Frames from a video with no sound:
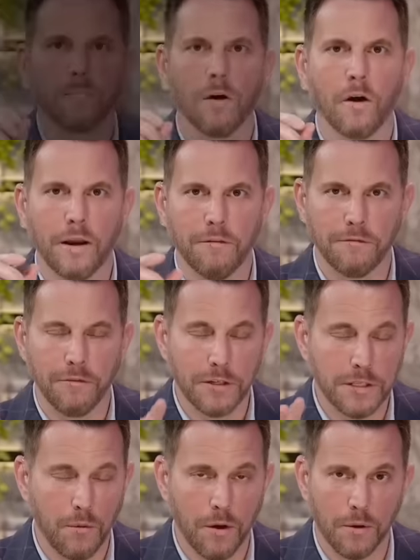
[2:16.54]
Okay,
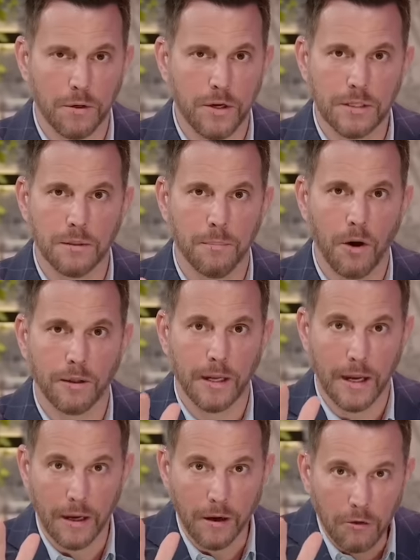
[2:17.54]
first I want to address the part
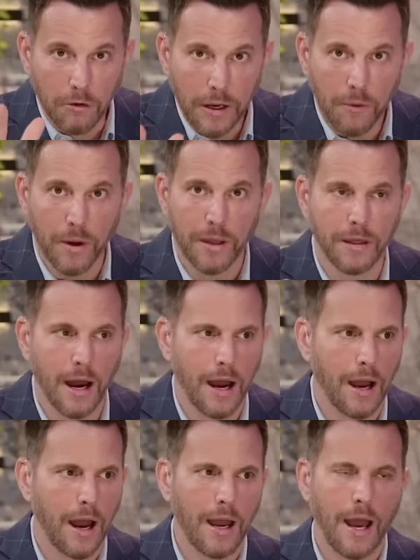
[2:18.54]
that I agree with.
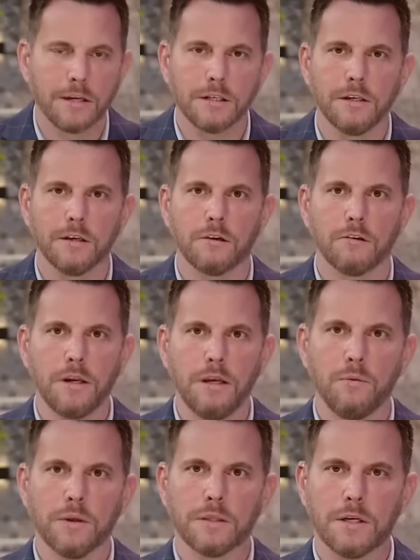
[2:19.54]
I, I, actually agree
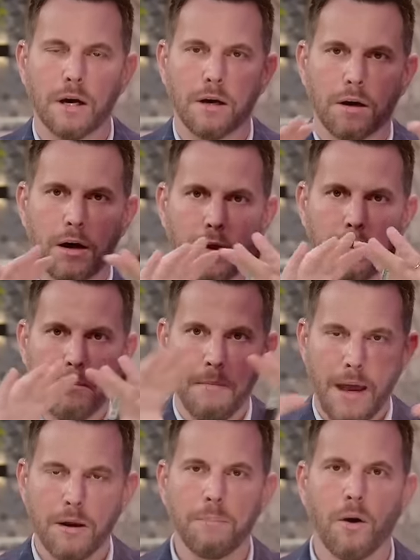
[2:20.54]
with Tucker on the
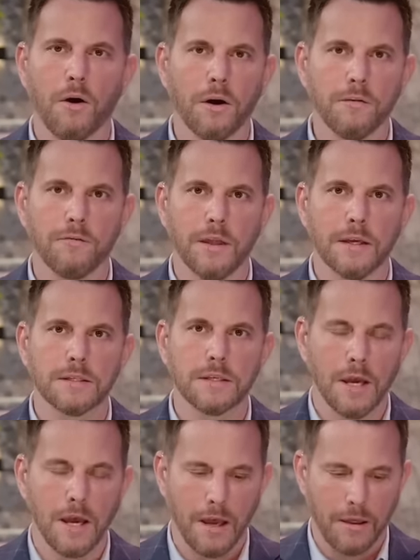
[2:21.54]
meta part of this
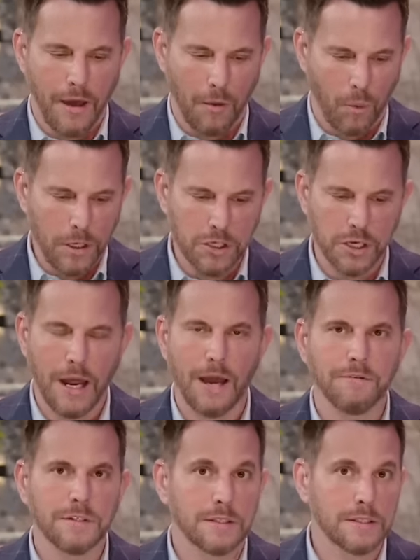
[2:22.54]
that we should
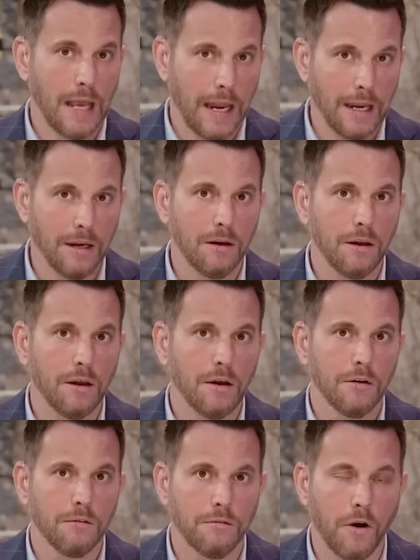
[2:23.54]
have sane
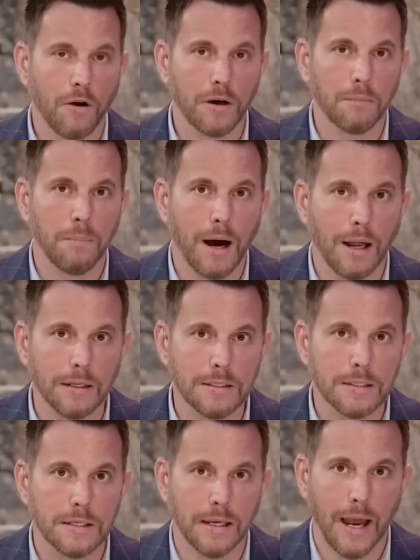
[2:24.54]
foreign
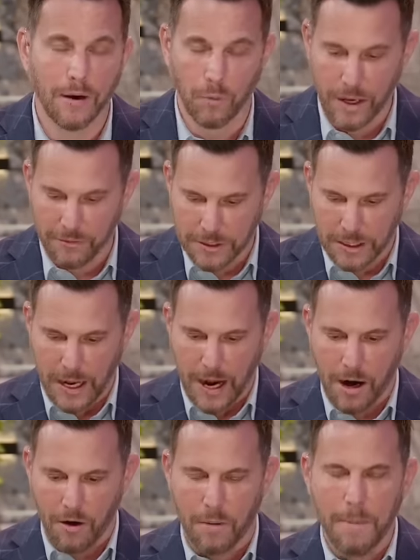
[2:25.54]
policy and we have to
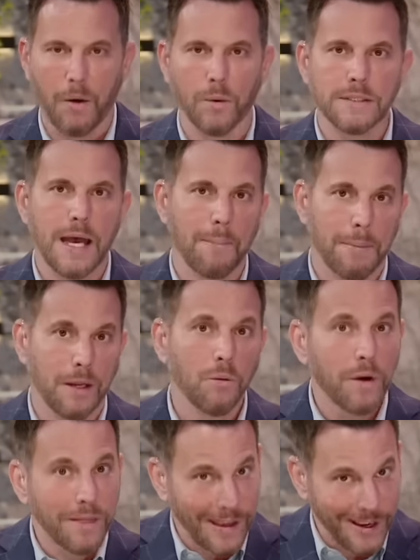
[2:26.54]
care about what's happening
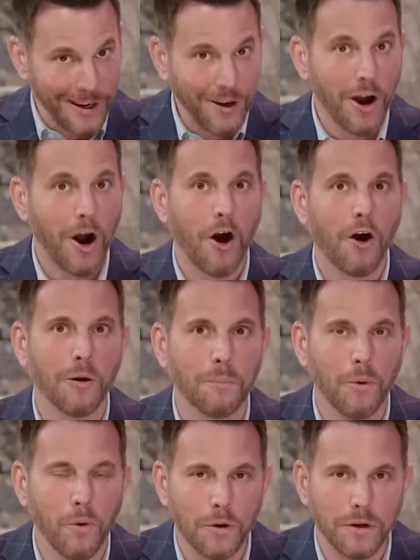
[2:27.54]
within our
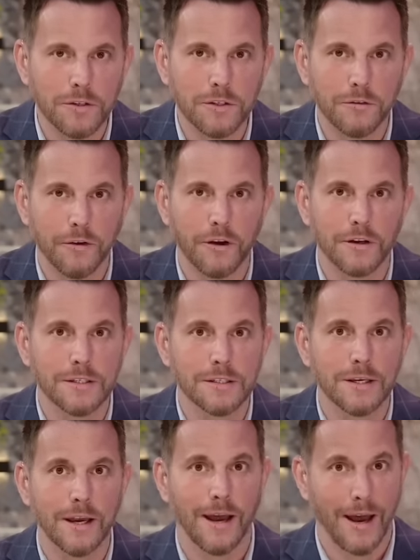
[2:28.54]
borders
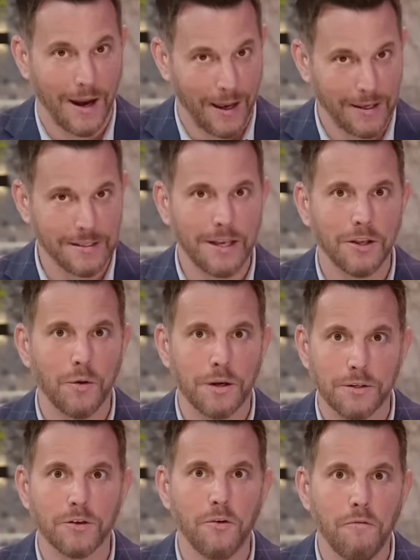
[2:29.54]
first. And I can tell you
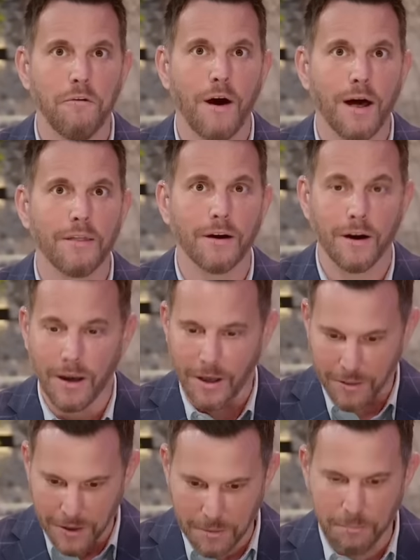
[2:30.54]
as a new father,
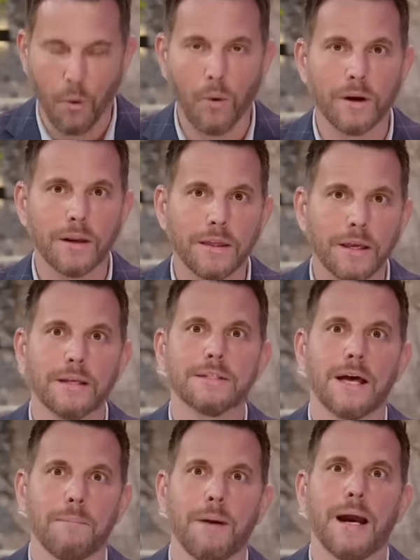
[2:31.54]
the important thing
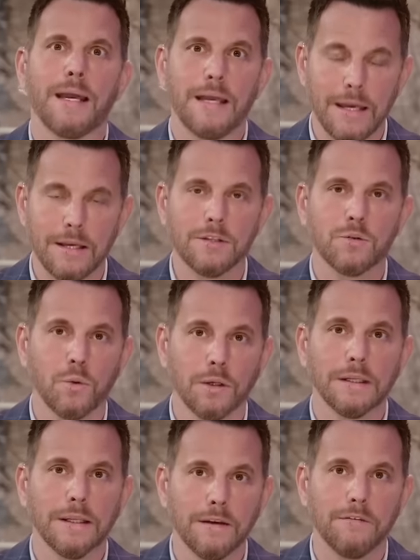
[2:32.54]
is that my kids
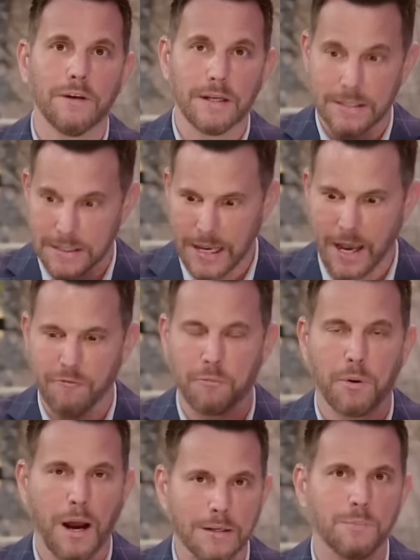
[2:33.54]
will live in a safe,
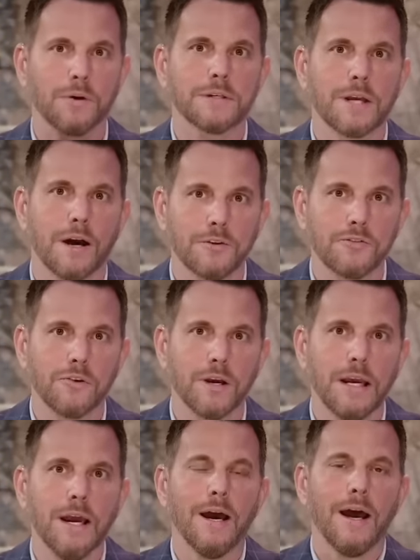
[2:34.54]
prosperous
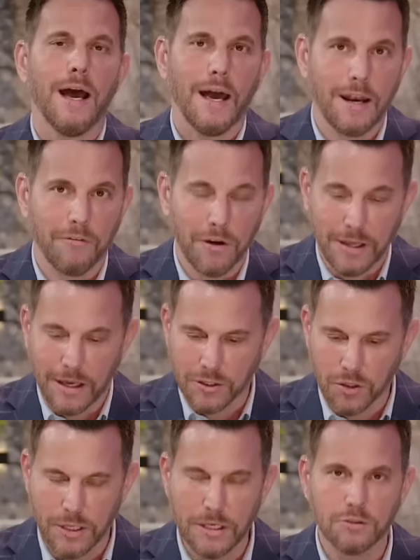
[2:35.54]
country and everything
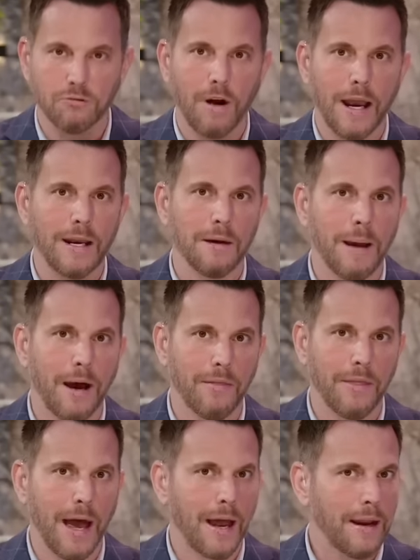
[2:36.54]
else. So he's right
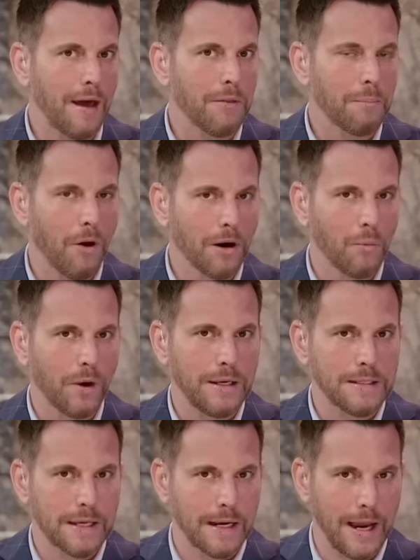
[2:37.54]
about that. Now the part where
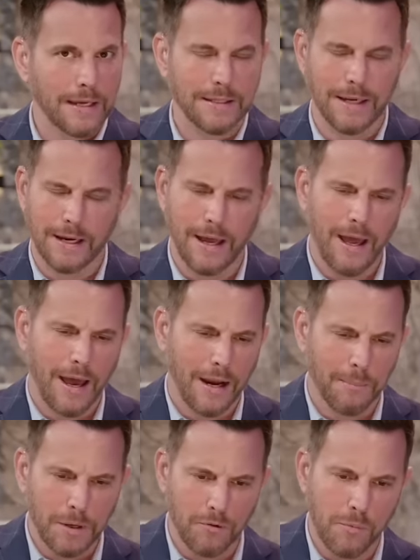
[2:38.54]
he's connecting it, and
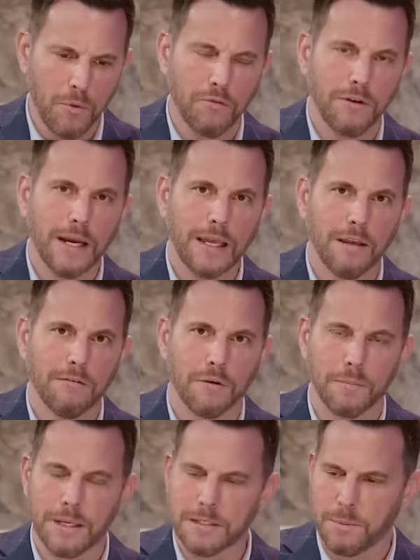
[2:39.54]
I'm going to remove Nikki
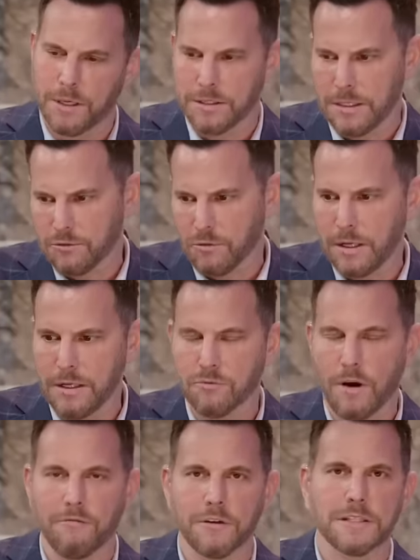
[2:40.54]
from this because he's he's
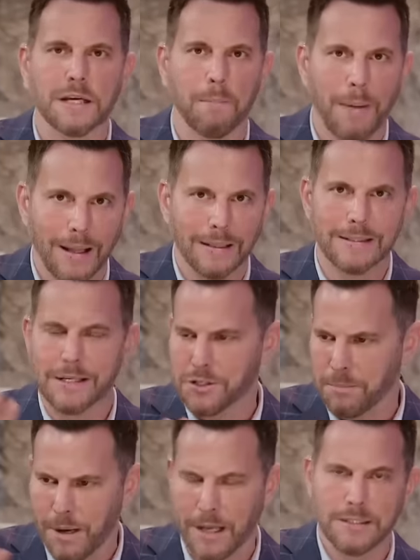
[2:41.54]
referencing a
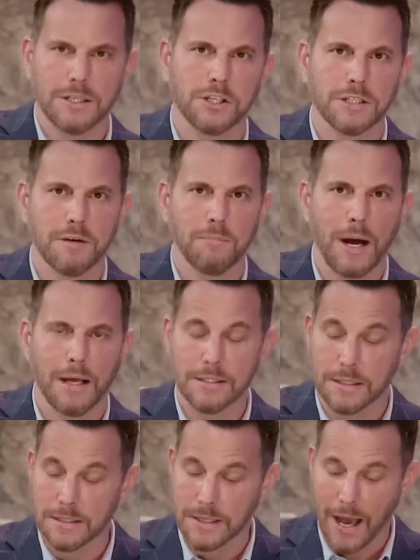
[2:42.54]
politician. Politicians have
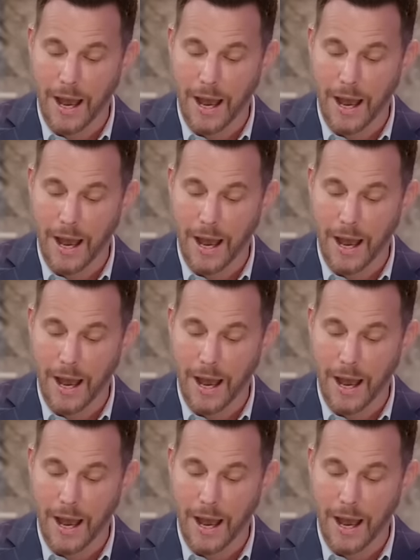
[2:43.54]
policies.